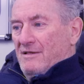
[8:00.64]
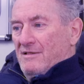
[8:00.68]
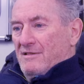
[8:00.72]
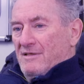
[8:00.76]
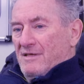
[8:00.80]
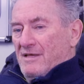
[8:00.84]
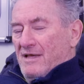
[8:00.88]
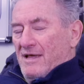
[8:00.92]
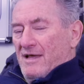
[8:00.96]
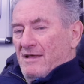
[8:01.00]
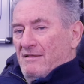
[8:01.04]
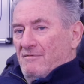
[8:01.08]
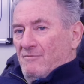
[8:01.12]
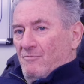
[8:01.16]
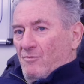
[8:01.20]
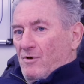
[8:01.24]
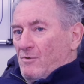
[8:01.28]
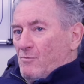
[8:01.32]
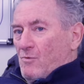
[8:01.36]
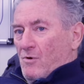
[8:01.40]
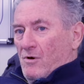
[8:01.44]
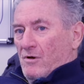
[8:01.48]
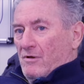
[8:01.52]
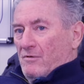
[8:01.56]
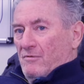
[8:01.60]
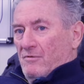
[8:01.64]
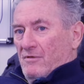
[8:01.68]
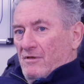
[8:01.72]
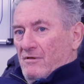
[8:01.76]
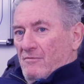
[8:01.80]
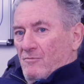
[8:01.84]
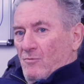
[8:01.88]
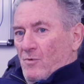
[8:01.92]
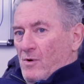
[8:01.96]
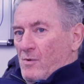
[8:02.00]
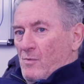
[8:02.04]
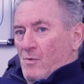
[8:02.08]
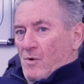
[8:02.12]
in the end,
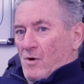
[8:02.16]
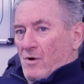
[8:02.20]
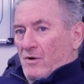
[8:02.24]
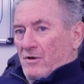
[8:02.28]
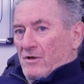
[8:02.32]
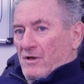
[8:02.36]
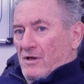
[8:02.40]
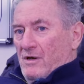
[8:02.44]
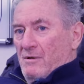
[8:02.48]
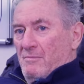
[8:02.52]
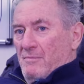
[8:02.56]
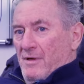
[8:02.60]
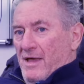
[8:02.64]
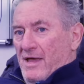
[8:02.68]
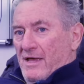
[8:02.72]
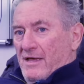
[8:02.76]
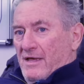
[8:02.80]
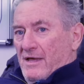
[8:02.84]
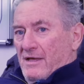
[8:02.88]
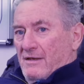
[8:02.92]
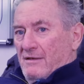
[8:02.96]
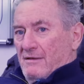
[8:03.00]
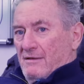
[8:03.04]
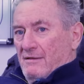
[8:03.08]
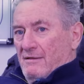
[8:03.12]
we weren't gonna make it.